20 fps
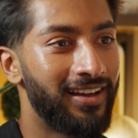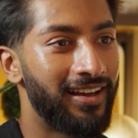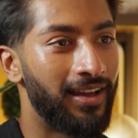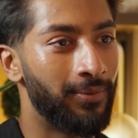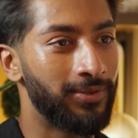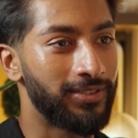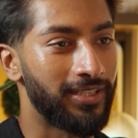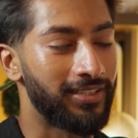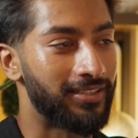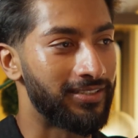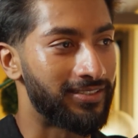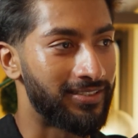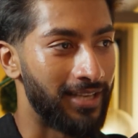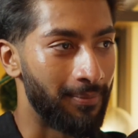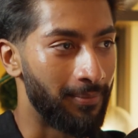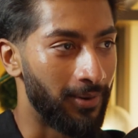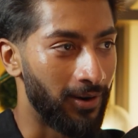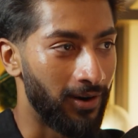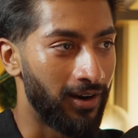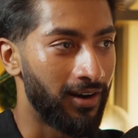It was like
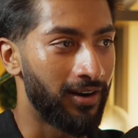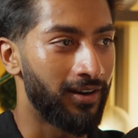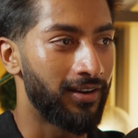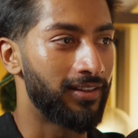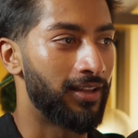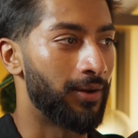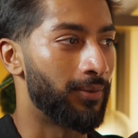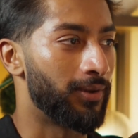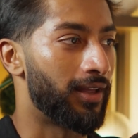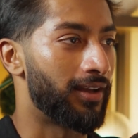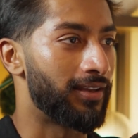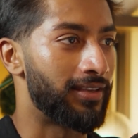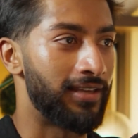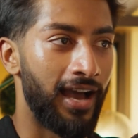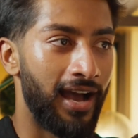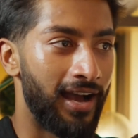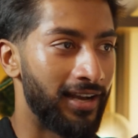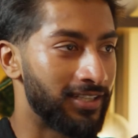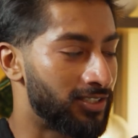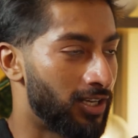December. They were like,
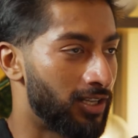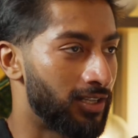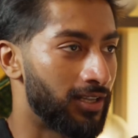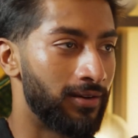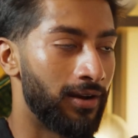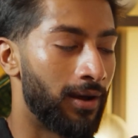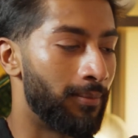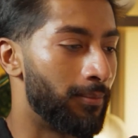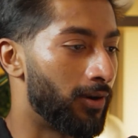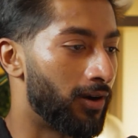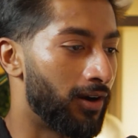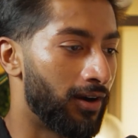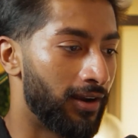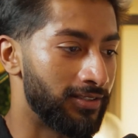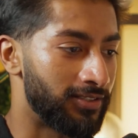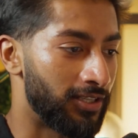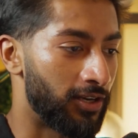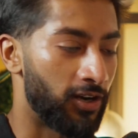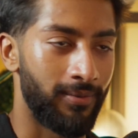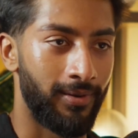yeah, I saw the number.
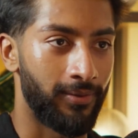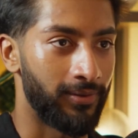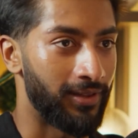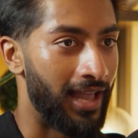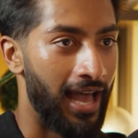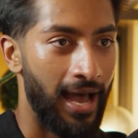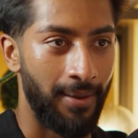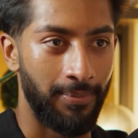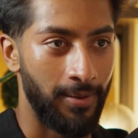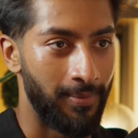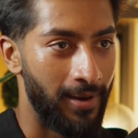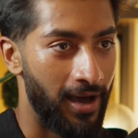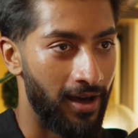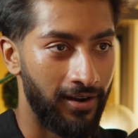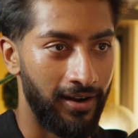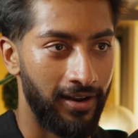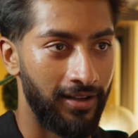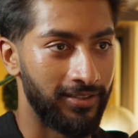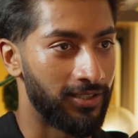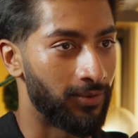It's like, you're going to be really happy about
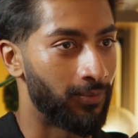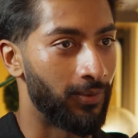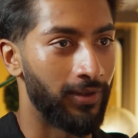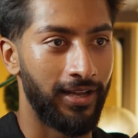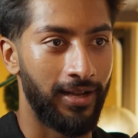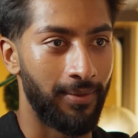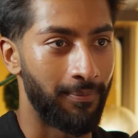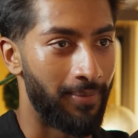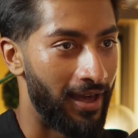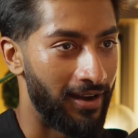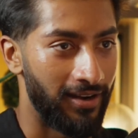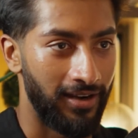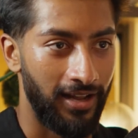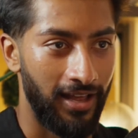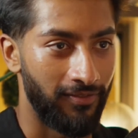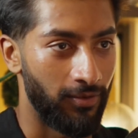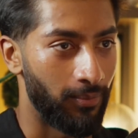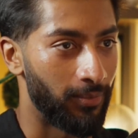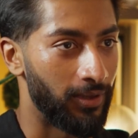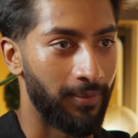it. It's like really
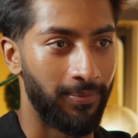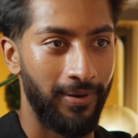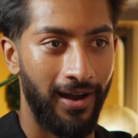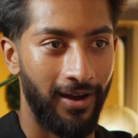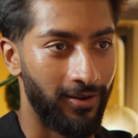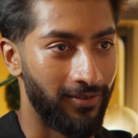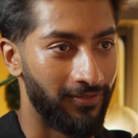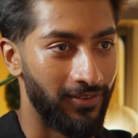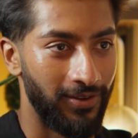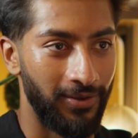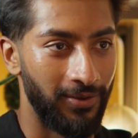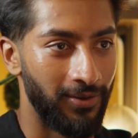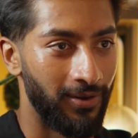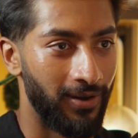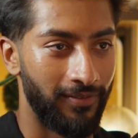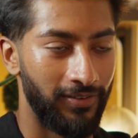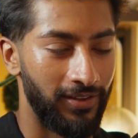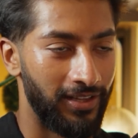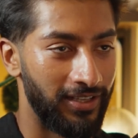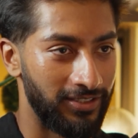competitive. I'm really proud of you.
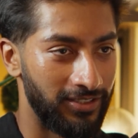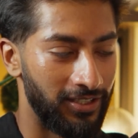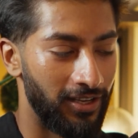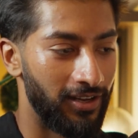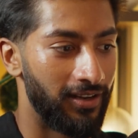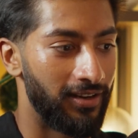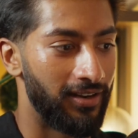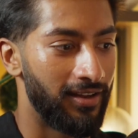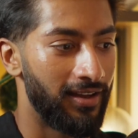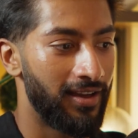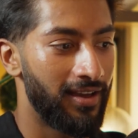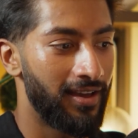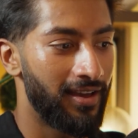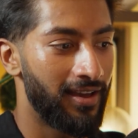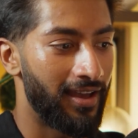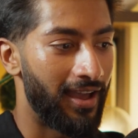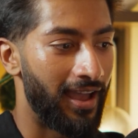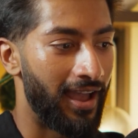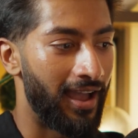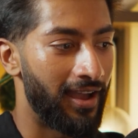Everything's good.
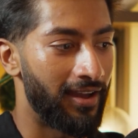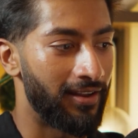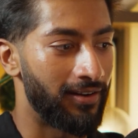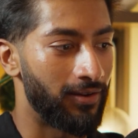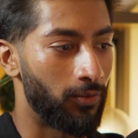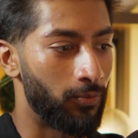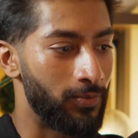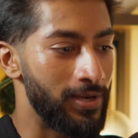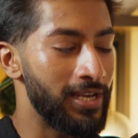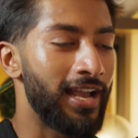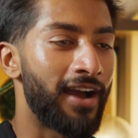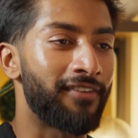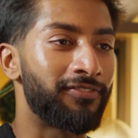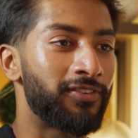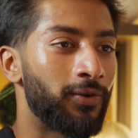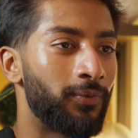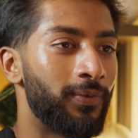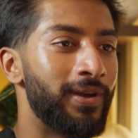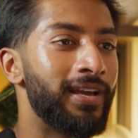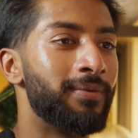And week
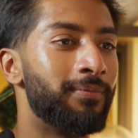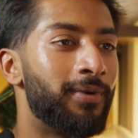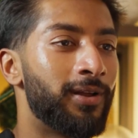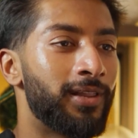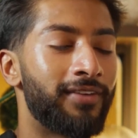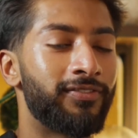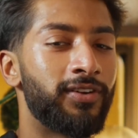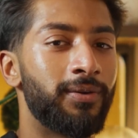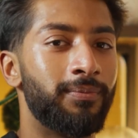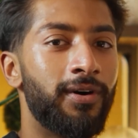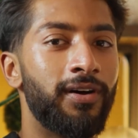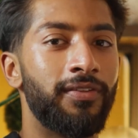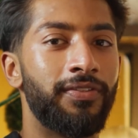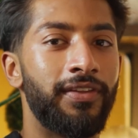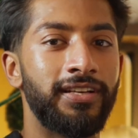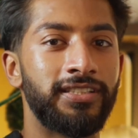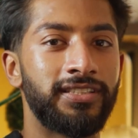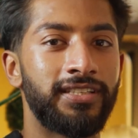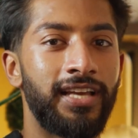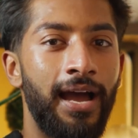after week, month after month,
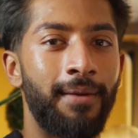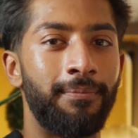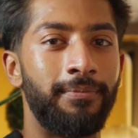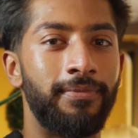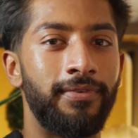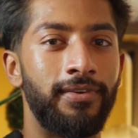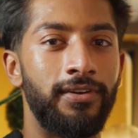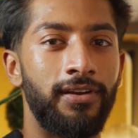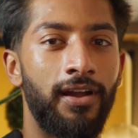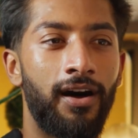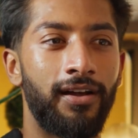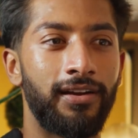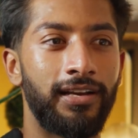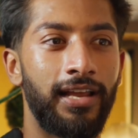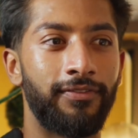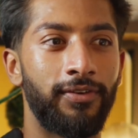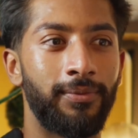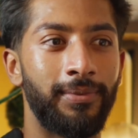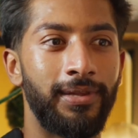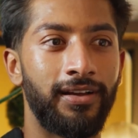they just kept not
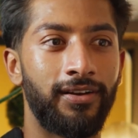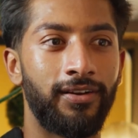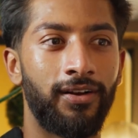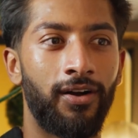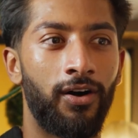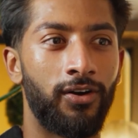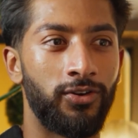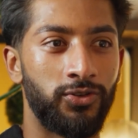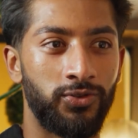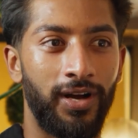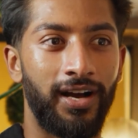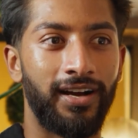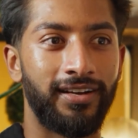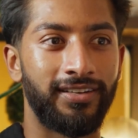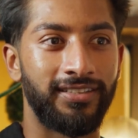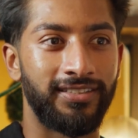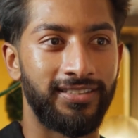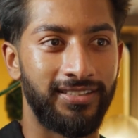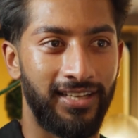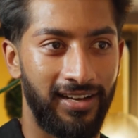giving me the contract
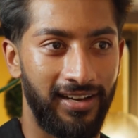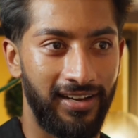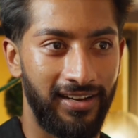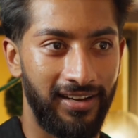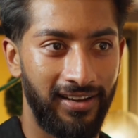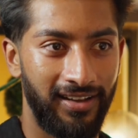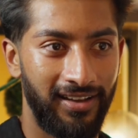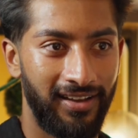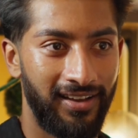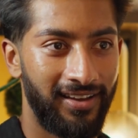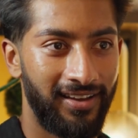to sign.